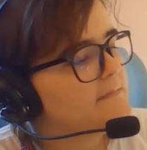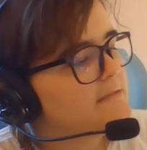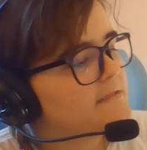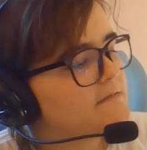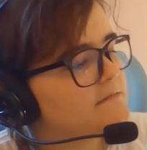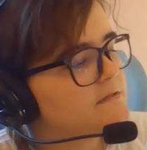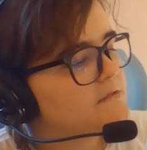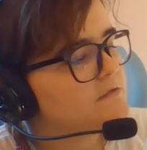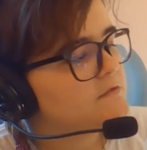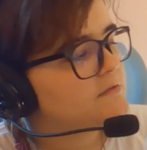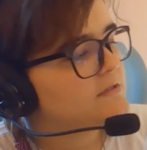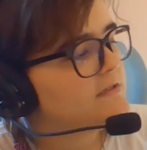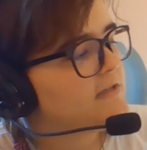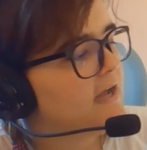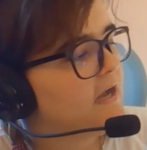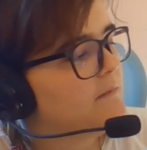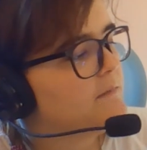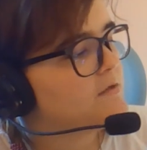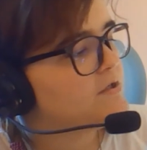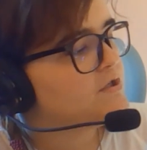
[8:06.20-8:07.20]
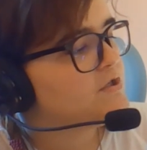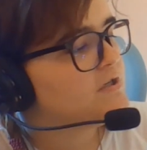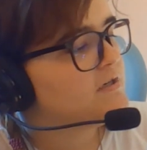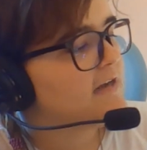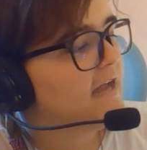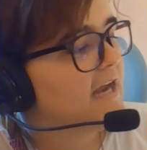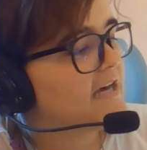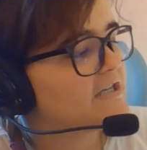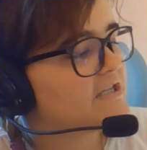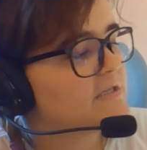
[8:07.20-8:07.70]
limits restricted how much she could
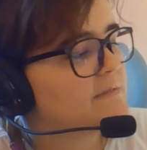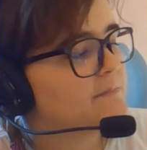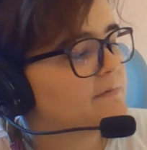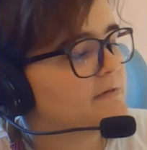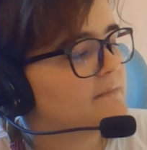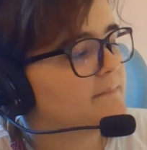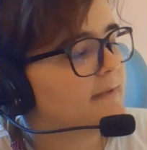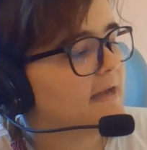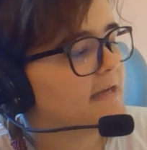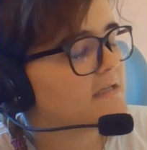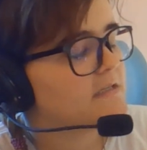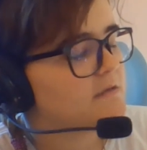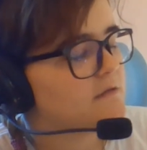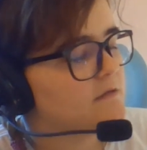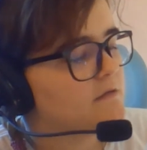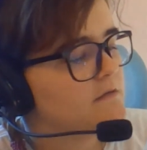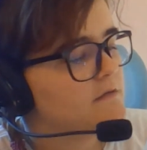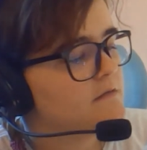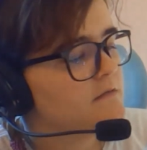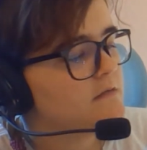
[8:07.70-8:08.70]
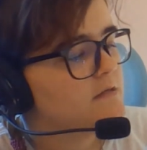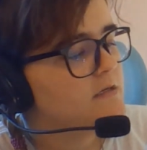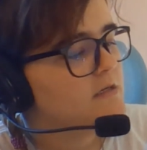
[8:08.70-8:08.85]
actually bring back to Earth,